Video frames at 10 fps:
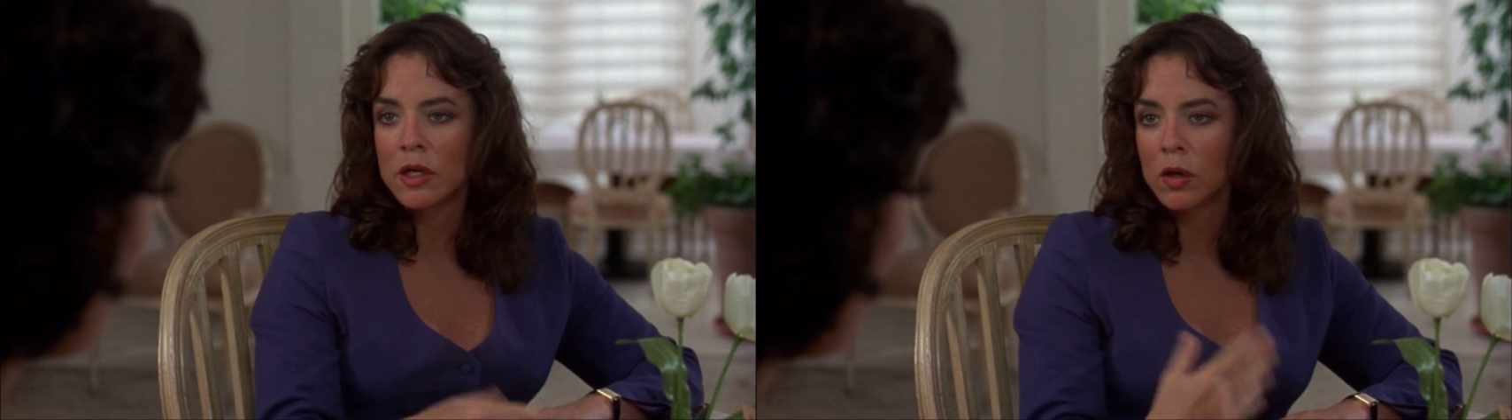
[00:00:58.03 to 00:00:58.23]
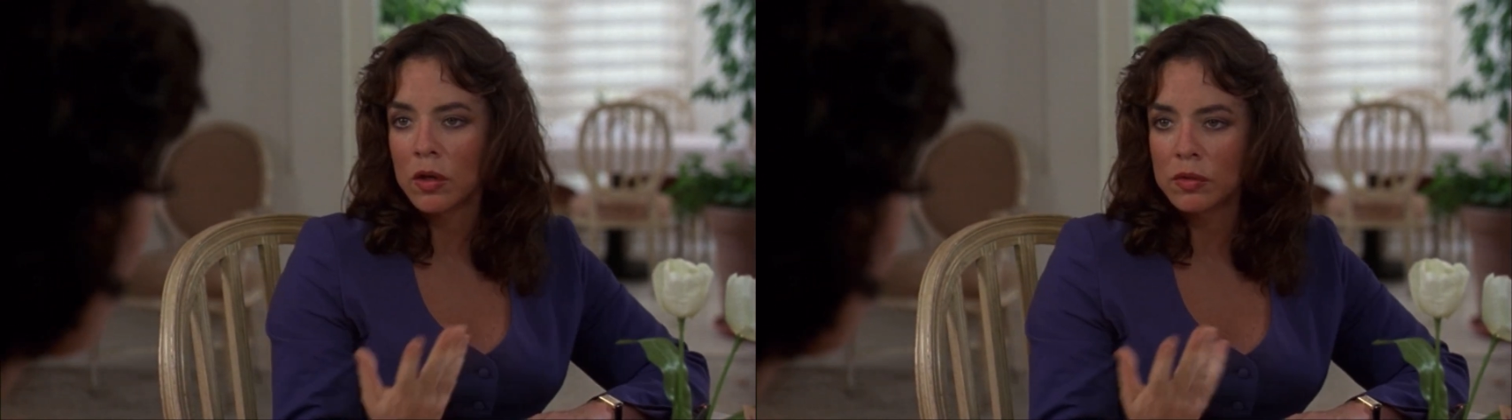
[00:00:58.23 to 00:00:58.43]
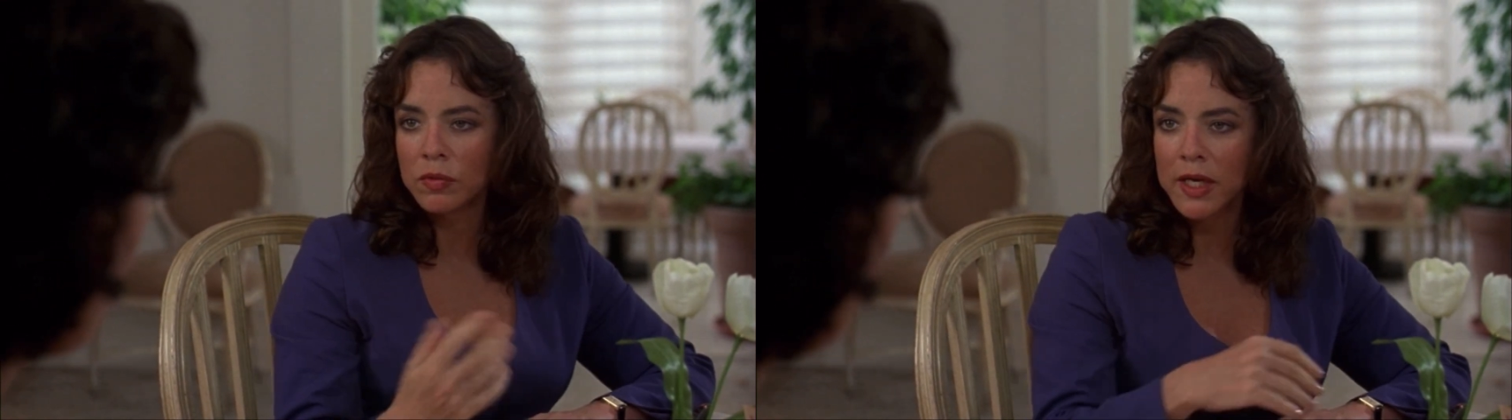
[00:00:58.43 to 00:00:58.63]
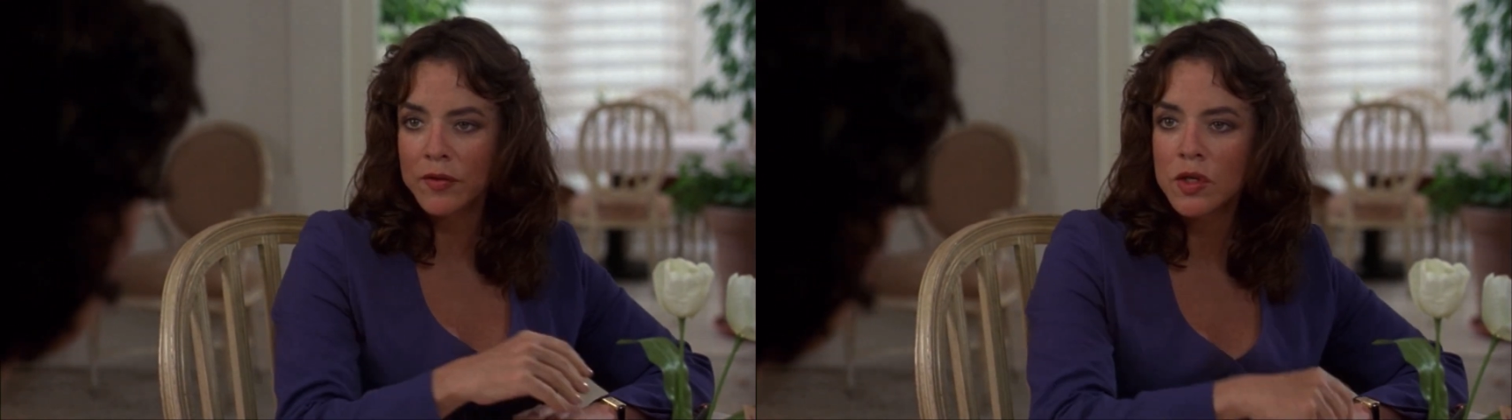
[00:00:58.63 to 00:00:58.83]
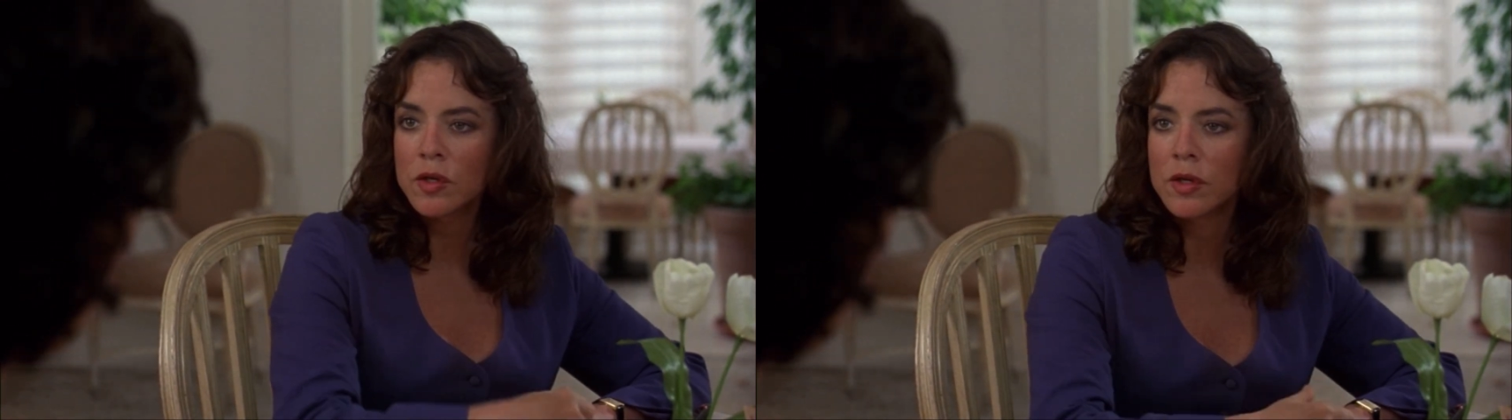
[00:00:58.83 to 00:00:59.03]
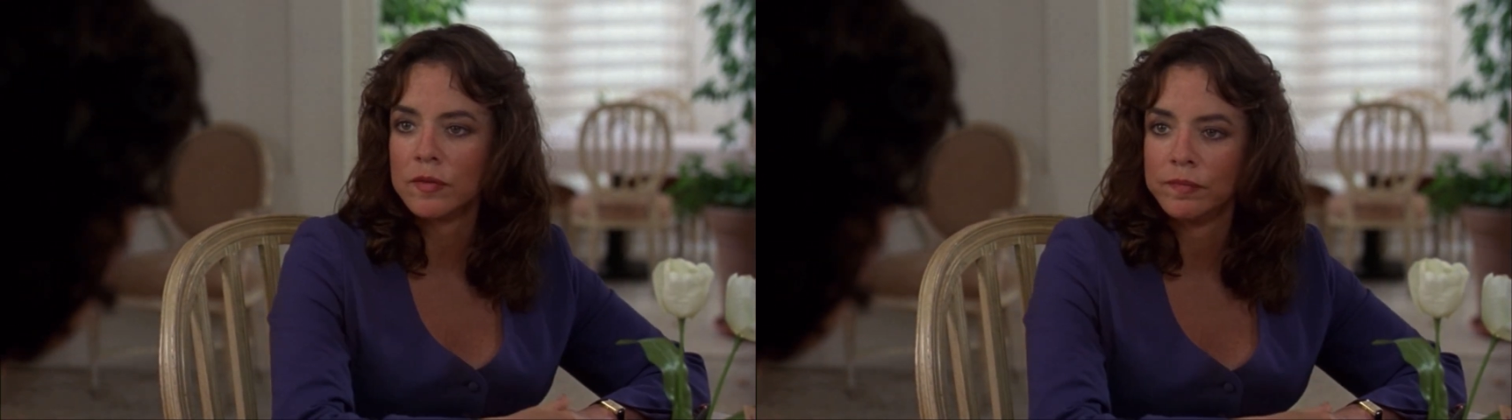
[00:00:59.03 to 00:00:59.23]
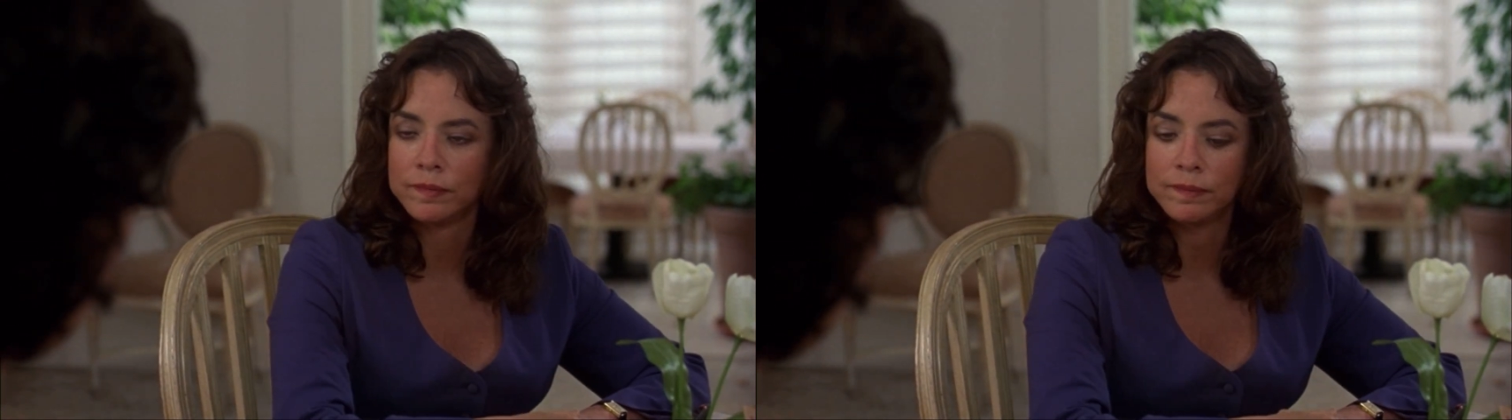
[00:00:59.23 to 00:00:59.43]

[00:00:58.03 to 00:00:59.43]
he called right after you did.